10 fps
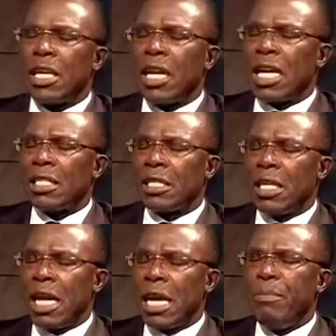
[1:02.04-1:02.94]
last
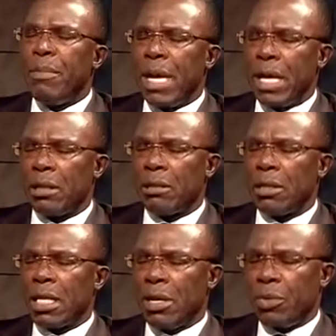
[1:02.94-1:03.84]
year, May,
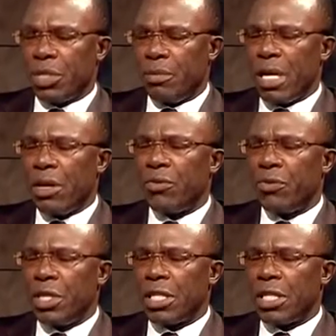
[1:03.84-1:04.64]
I was in my office.